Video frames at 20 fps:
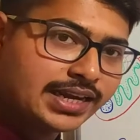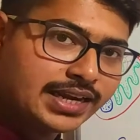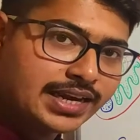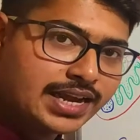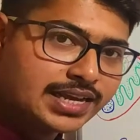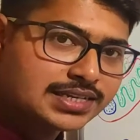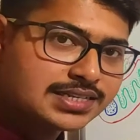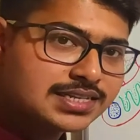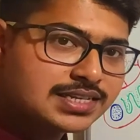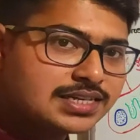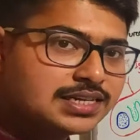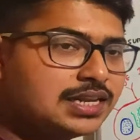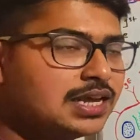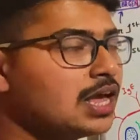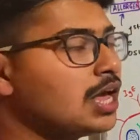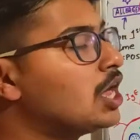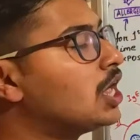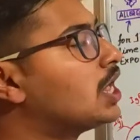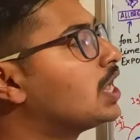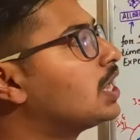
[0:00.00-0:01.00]
reaction,
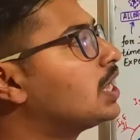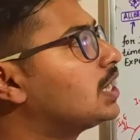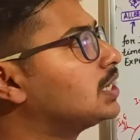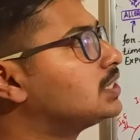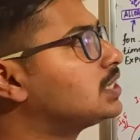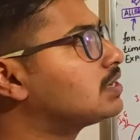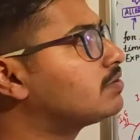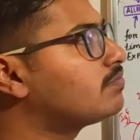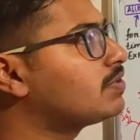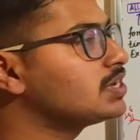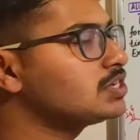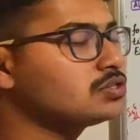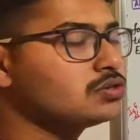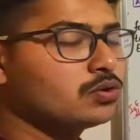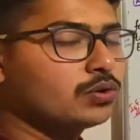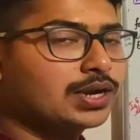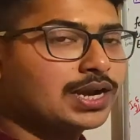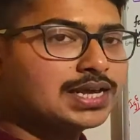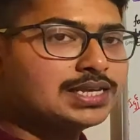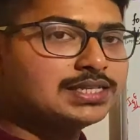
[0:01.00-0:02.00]
otherwise
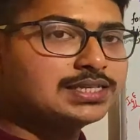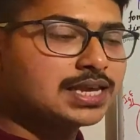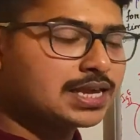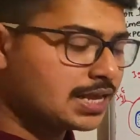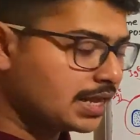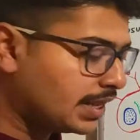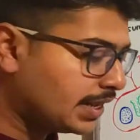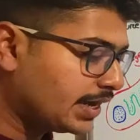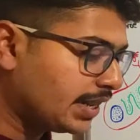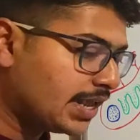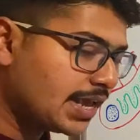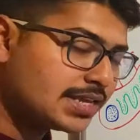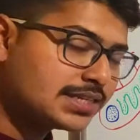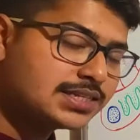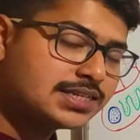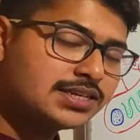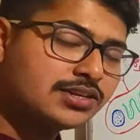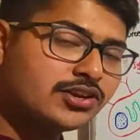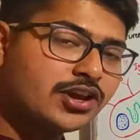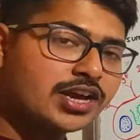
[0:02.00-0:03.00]
known as
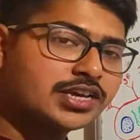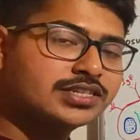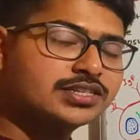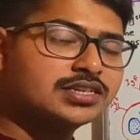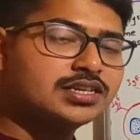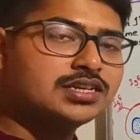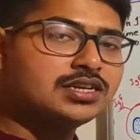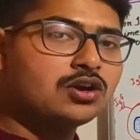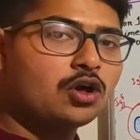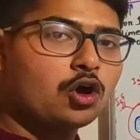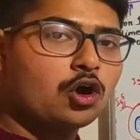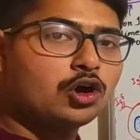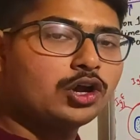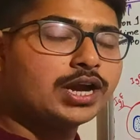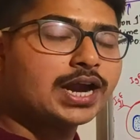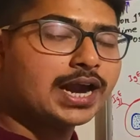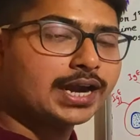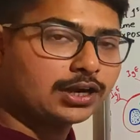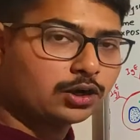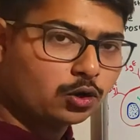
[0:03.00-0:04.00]
reagin reaction or
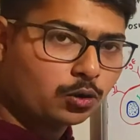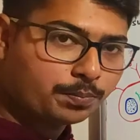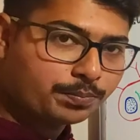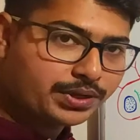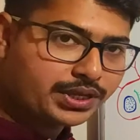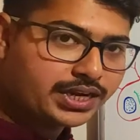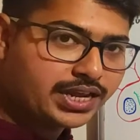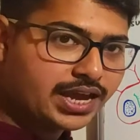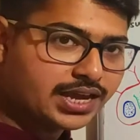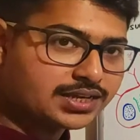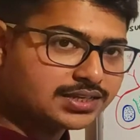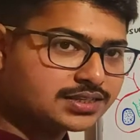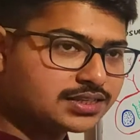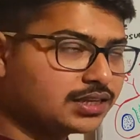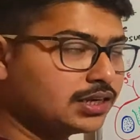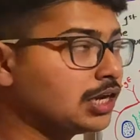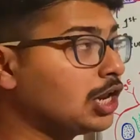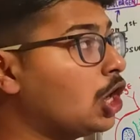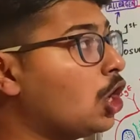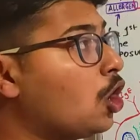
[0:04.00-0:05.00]
ATOPY
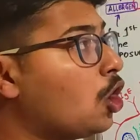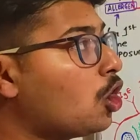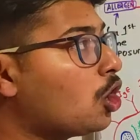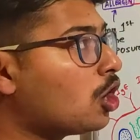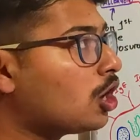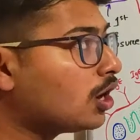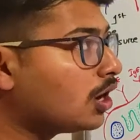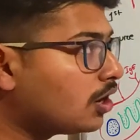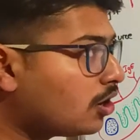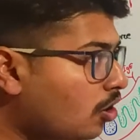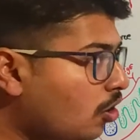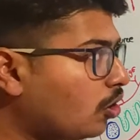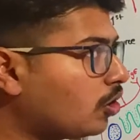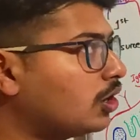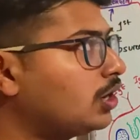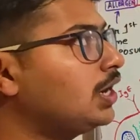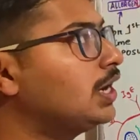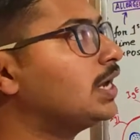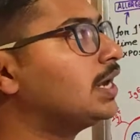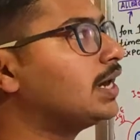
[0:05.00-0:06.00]
reaction,
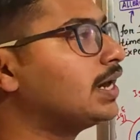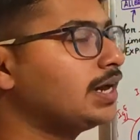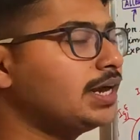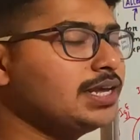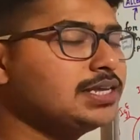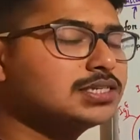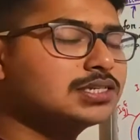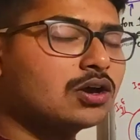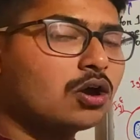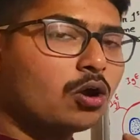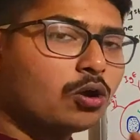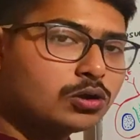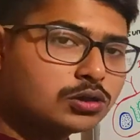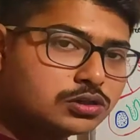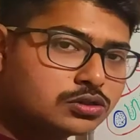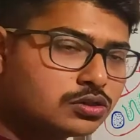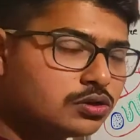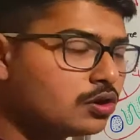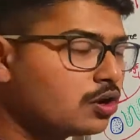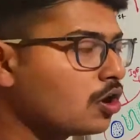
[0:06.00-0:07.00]
or it is
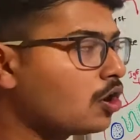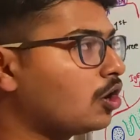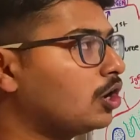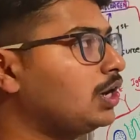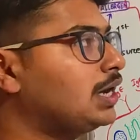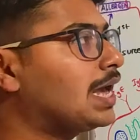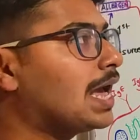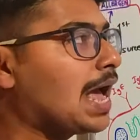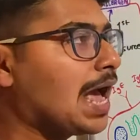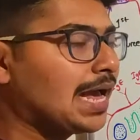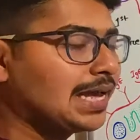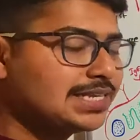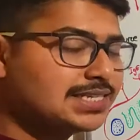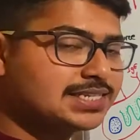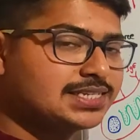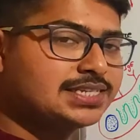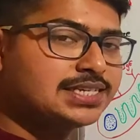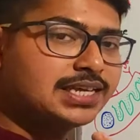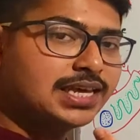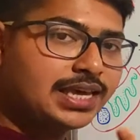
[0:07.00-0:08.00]
also called
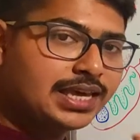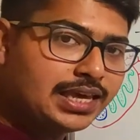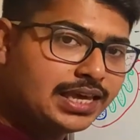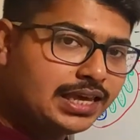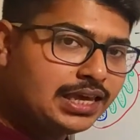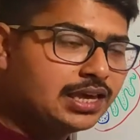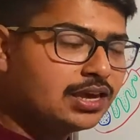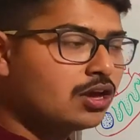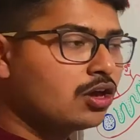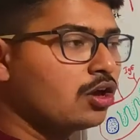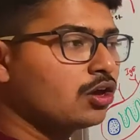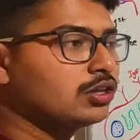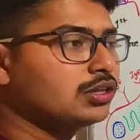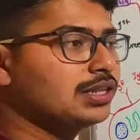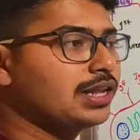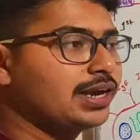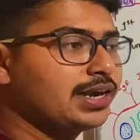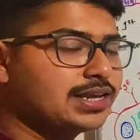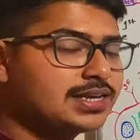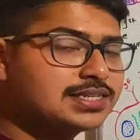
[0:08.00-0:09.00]
IgE,
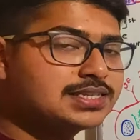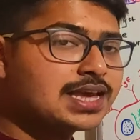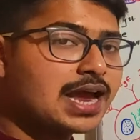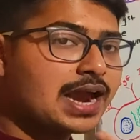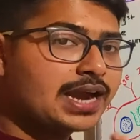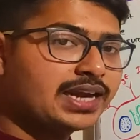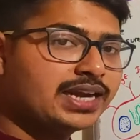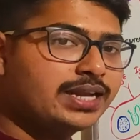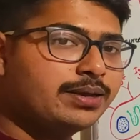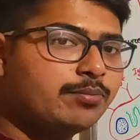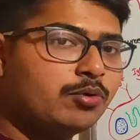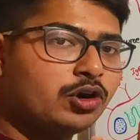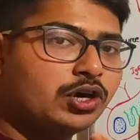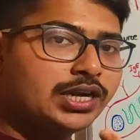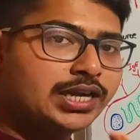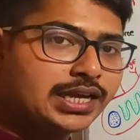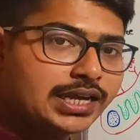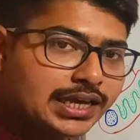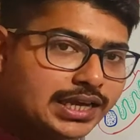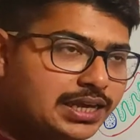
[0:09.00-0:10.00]
that is
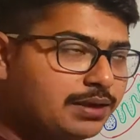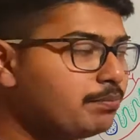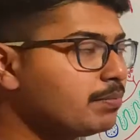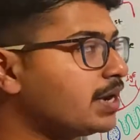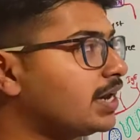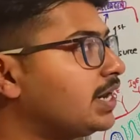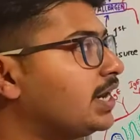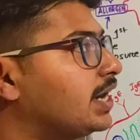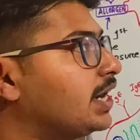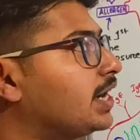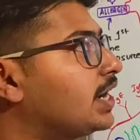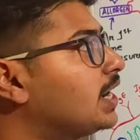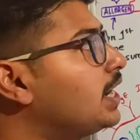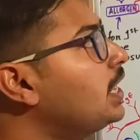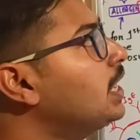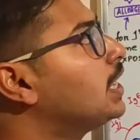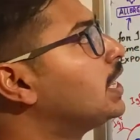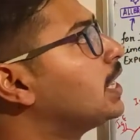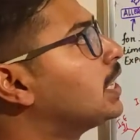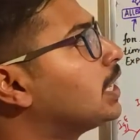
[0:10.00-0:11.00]
antibody E
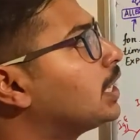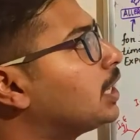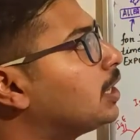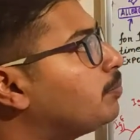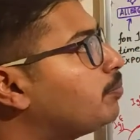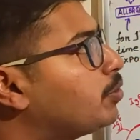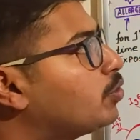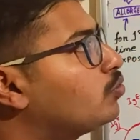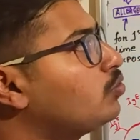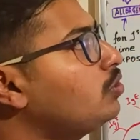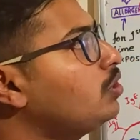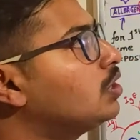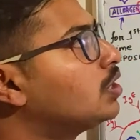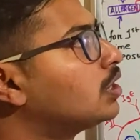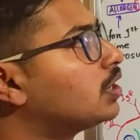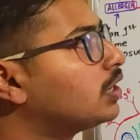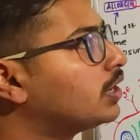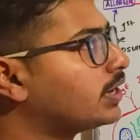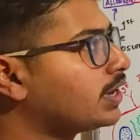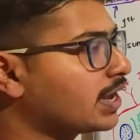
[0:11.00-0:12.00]
mediated immune
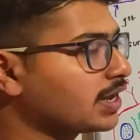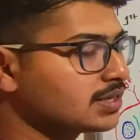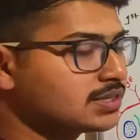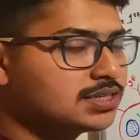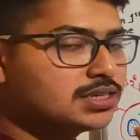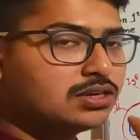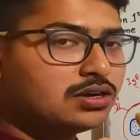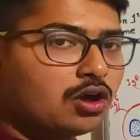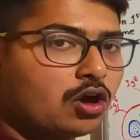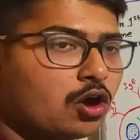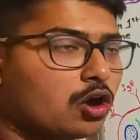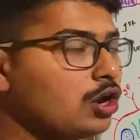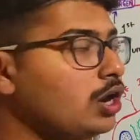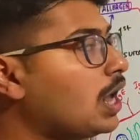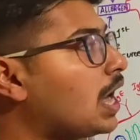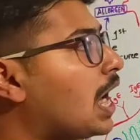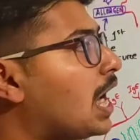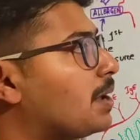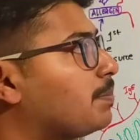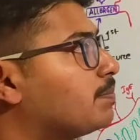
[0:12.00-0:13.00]
reaction or
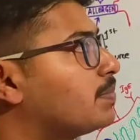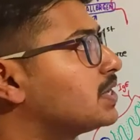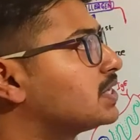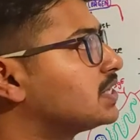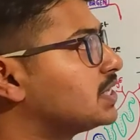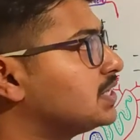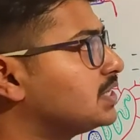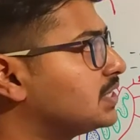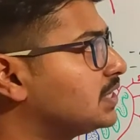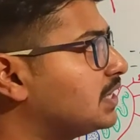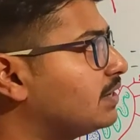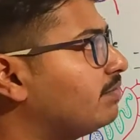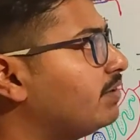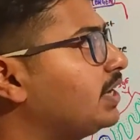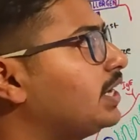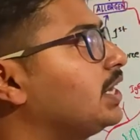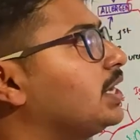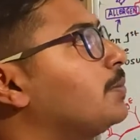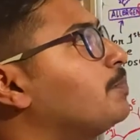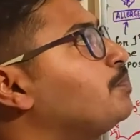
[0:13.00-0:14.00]

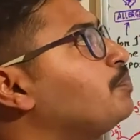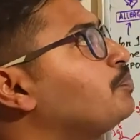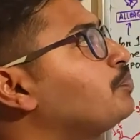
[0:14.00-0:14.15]
hypersensitivity.